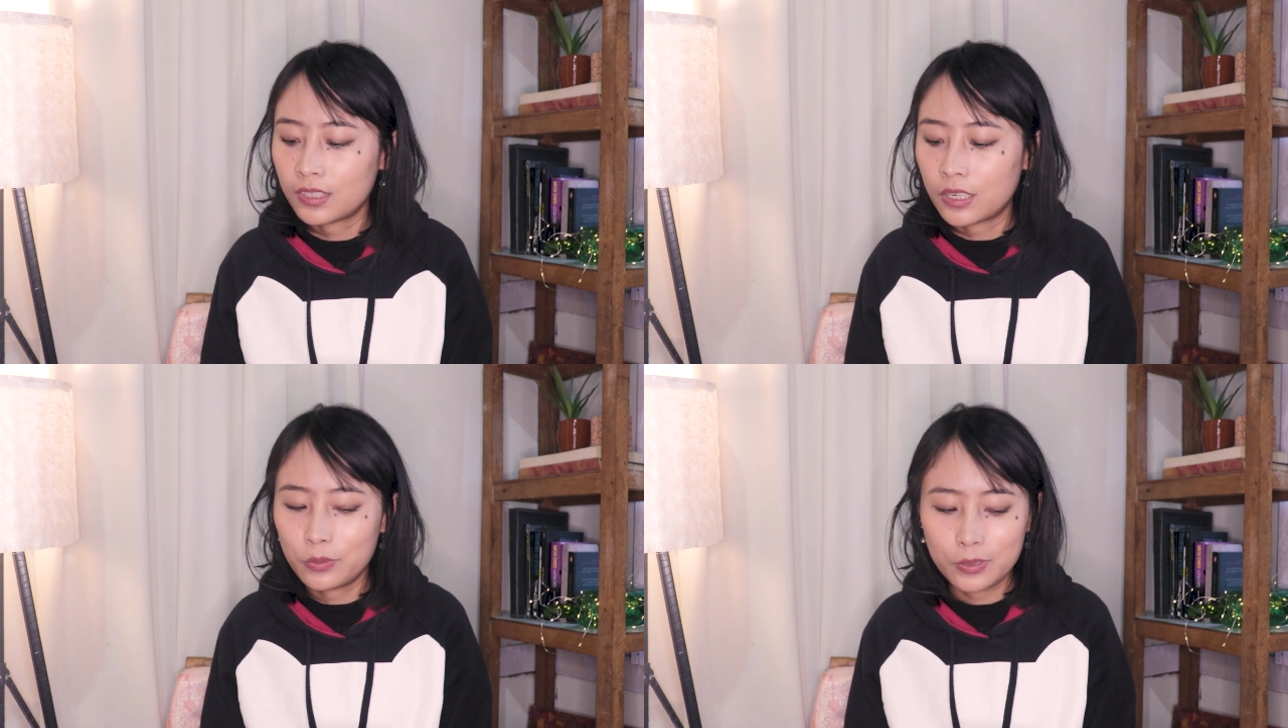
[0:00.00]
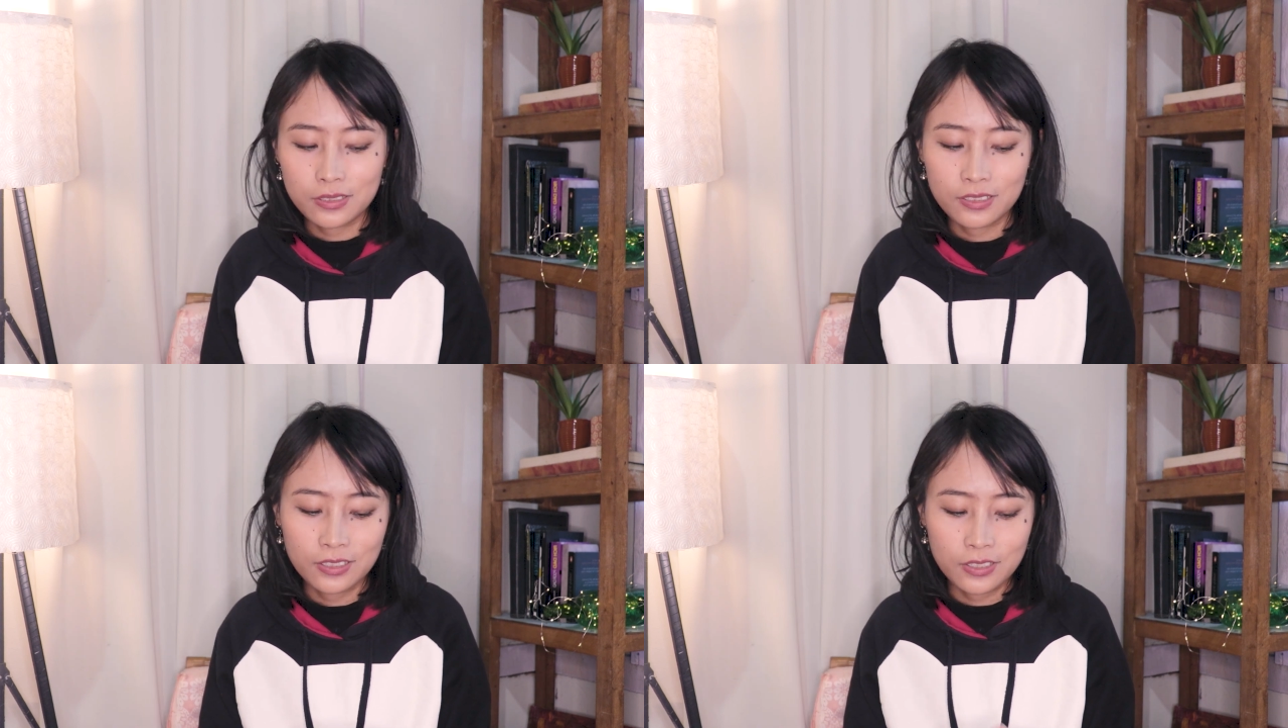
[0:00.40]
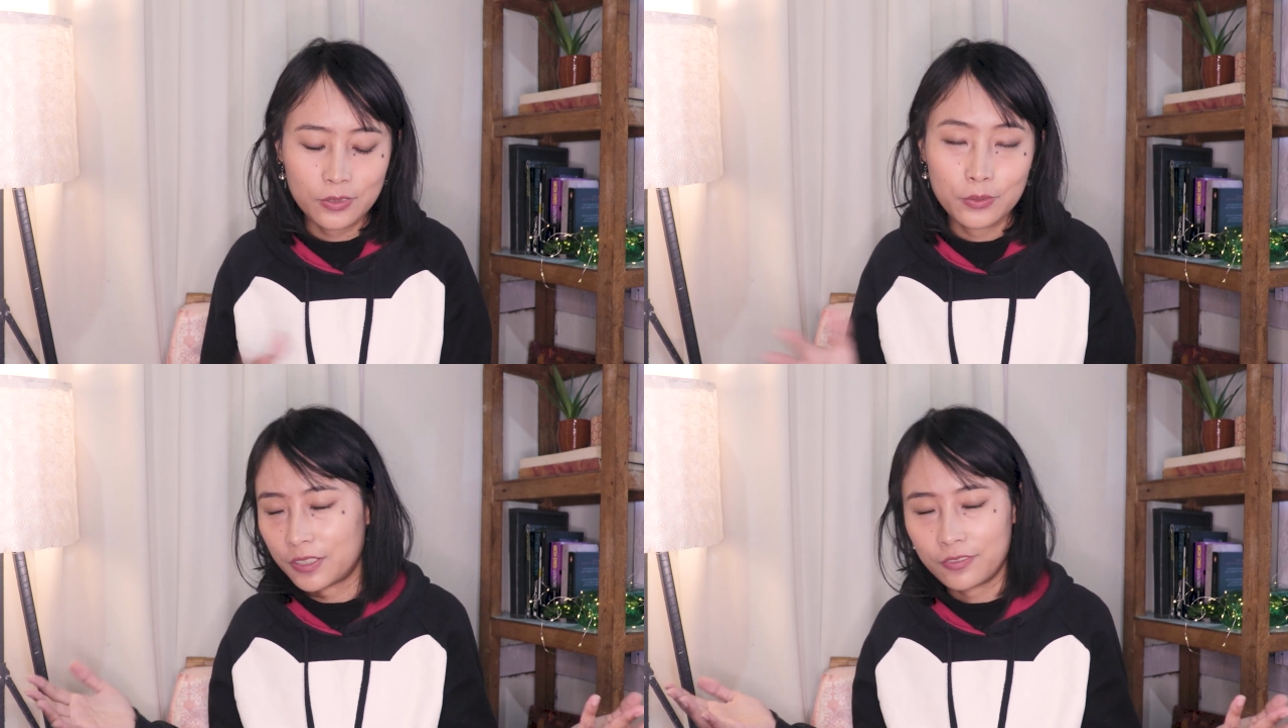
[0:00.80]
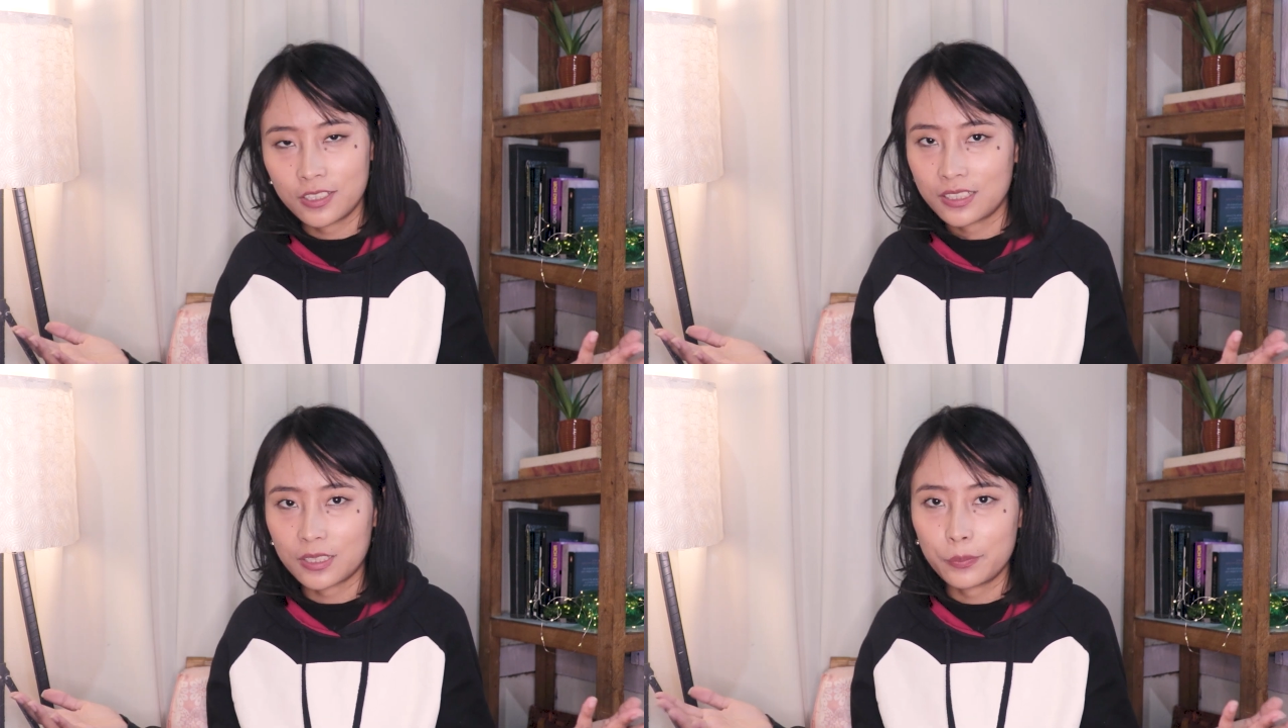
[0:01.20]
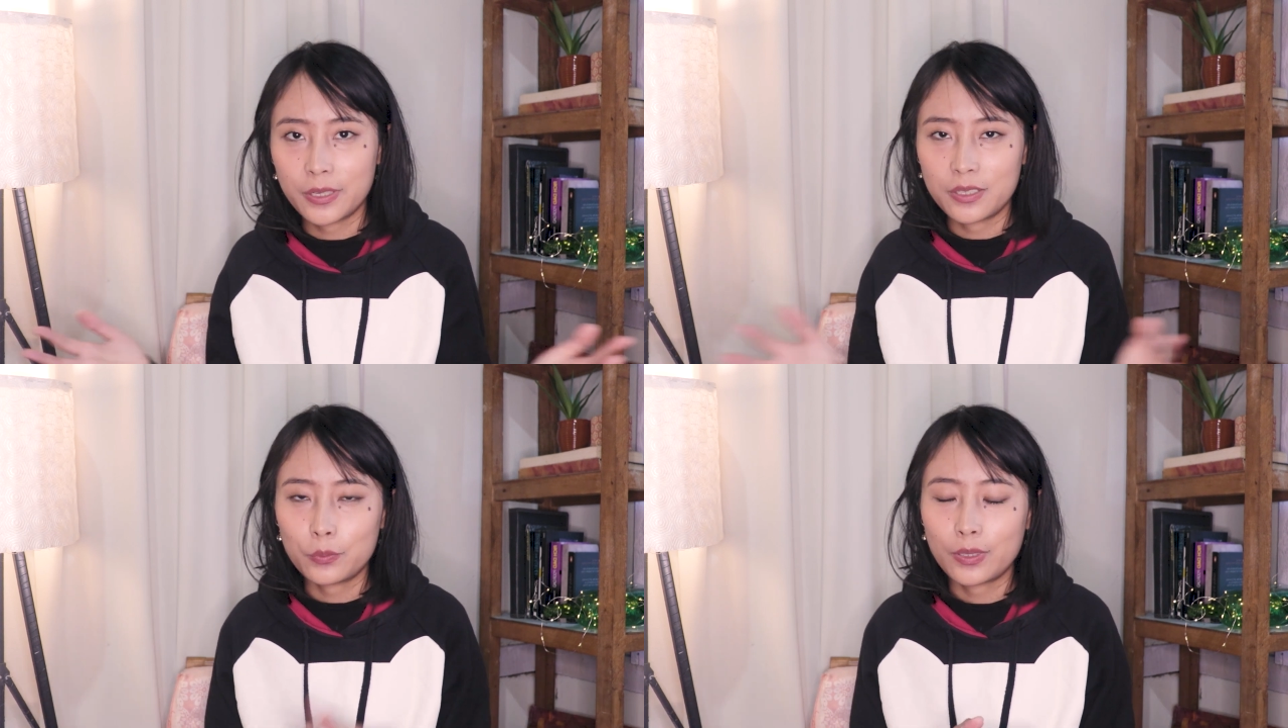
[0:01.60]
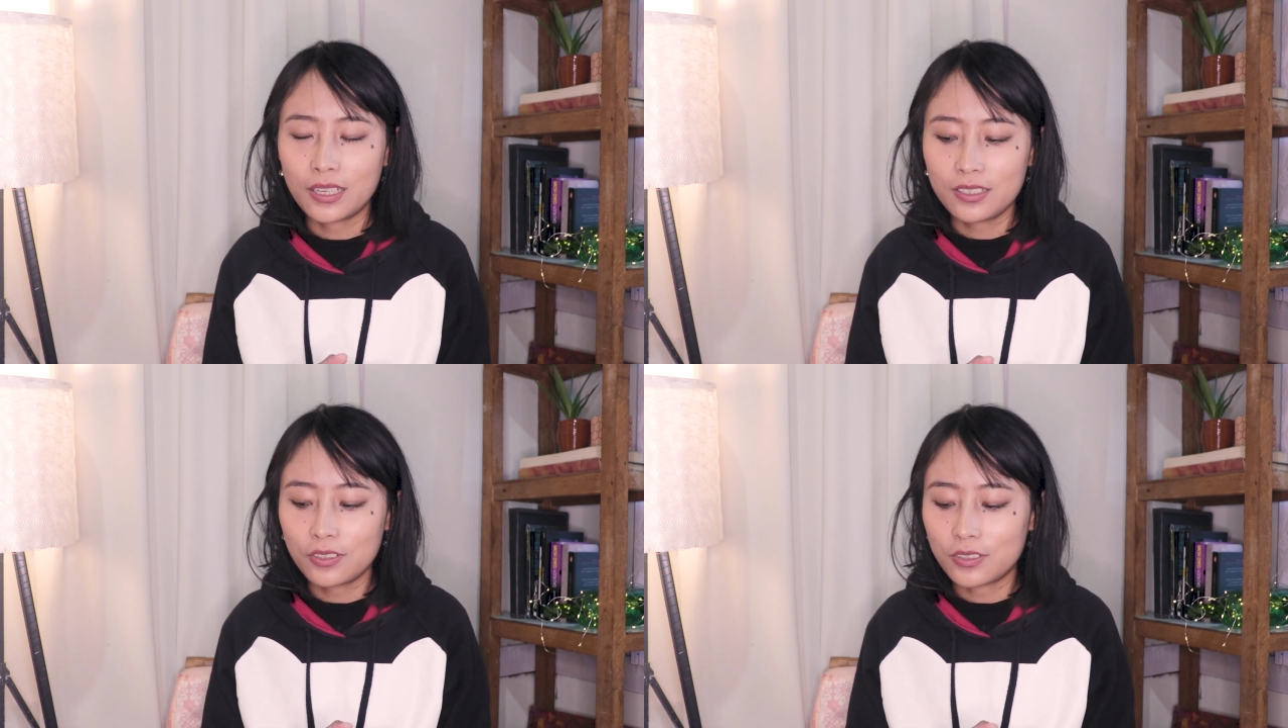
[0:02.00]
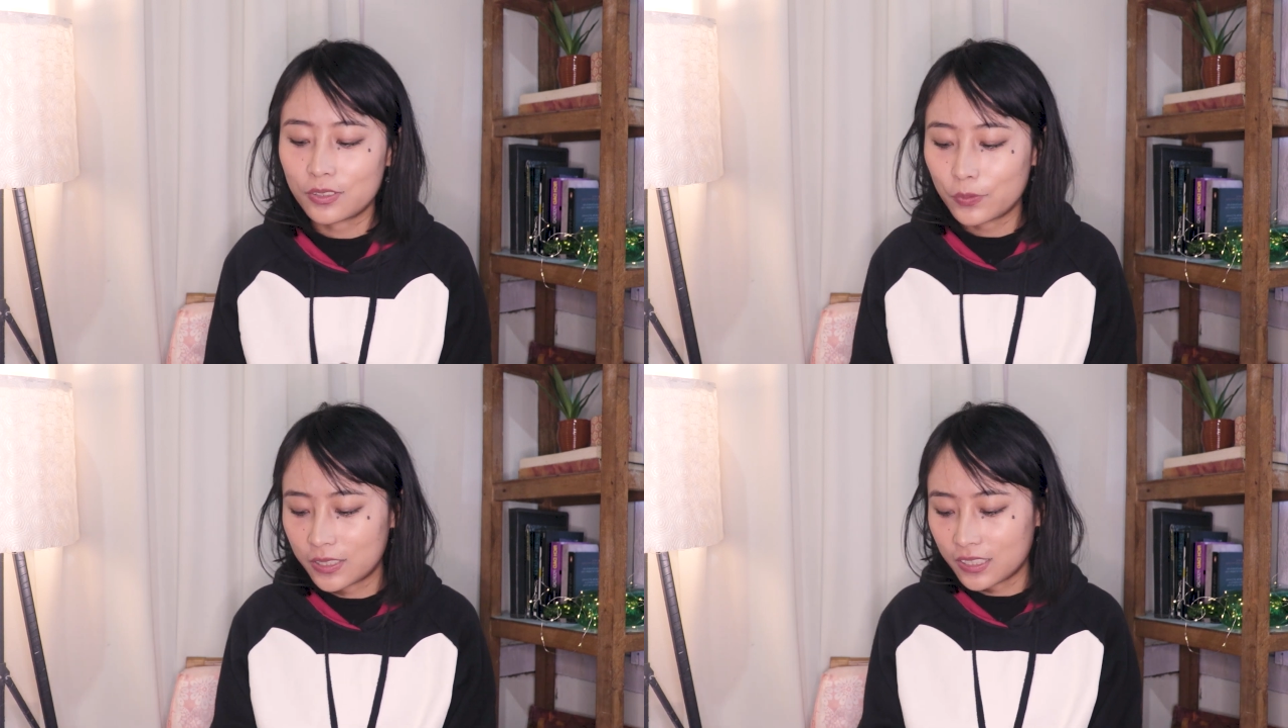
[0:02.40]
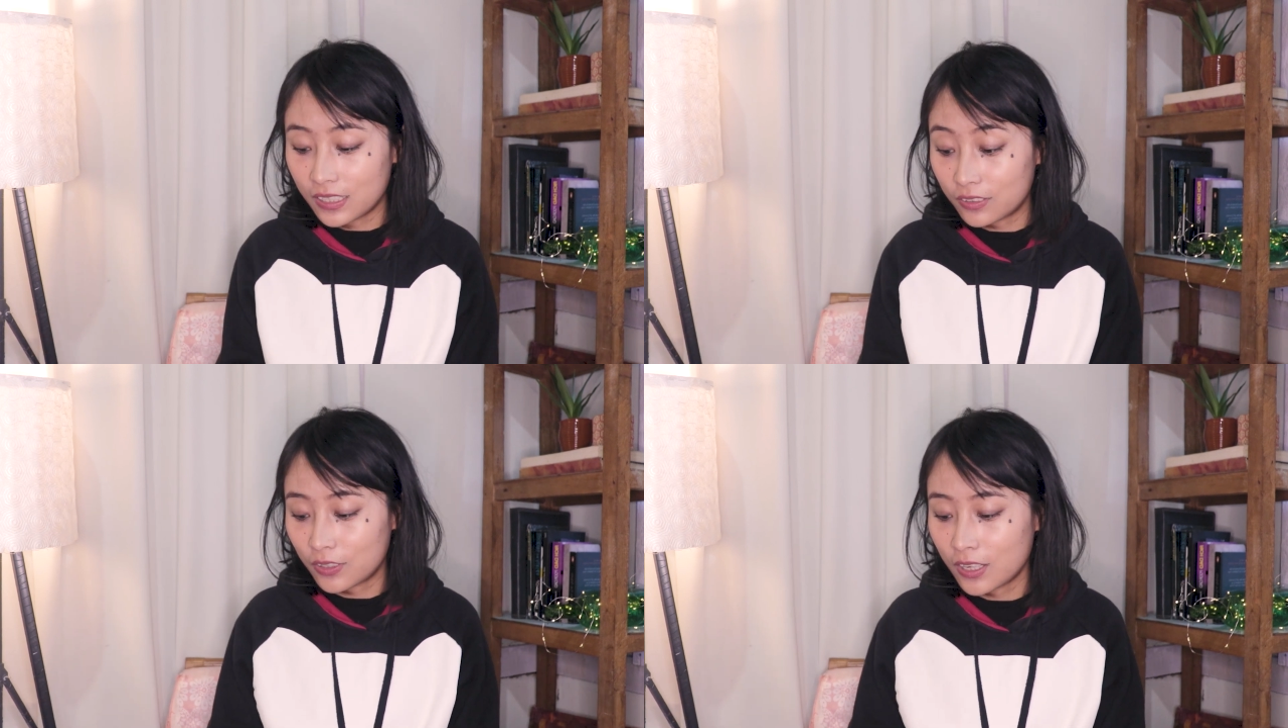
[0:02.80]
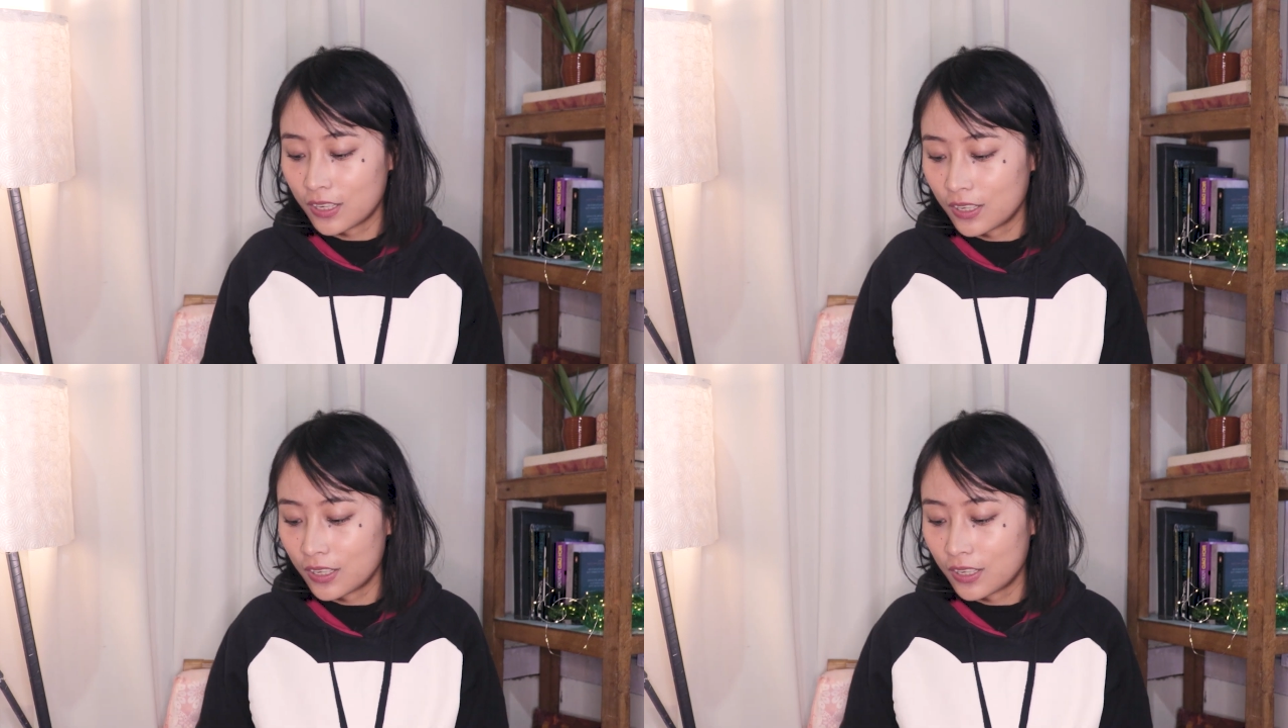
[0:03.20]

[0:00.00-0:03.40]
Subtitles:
that was my first experience with ASOS, which didn't